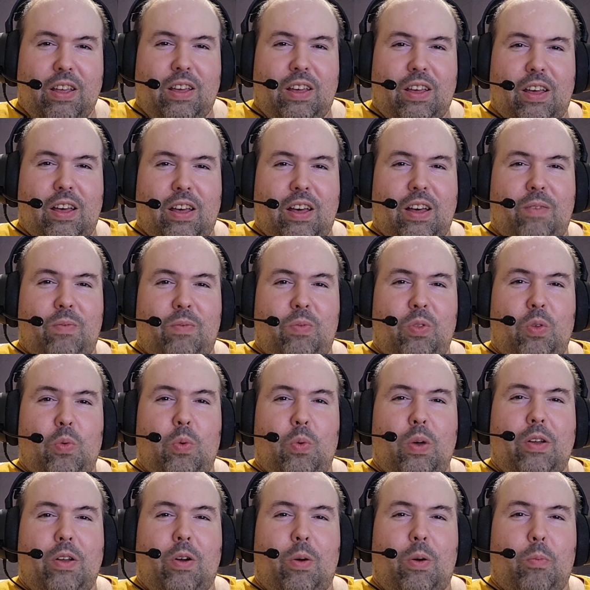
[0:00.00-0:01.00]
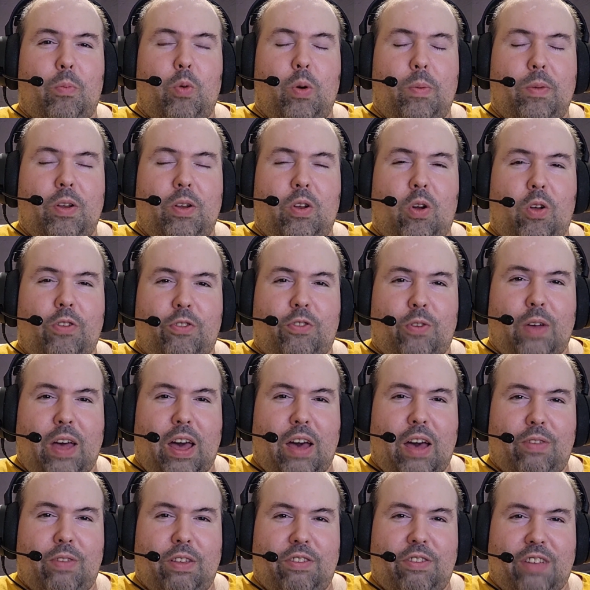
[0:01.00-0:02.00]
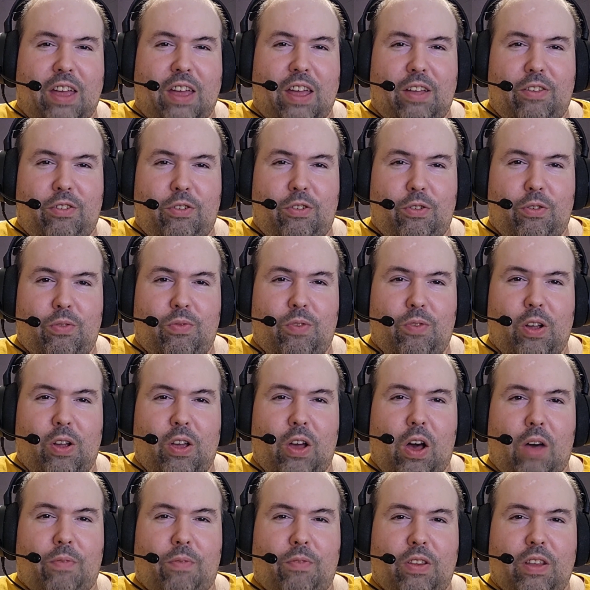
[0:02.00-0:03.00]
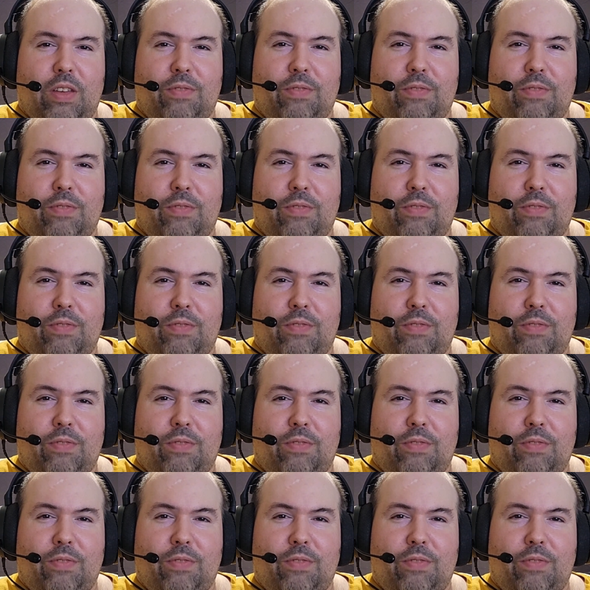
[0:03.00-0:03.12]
Uh, when, women also have this attitude very often.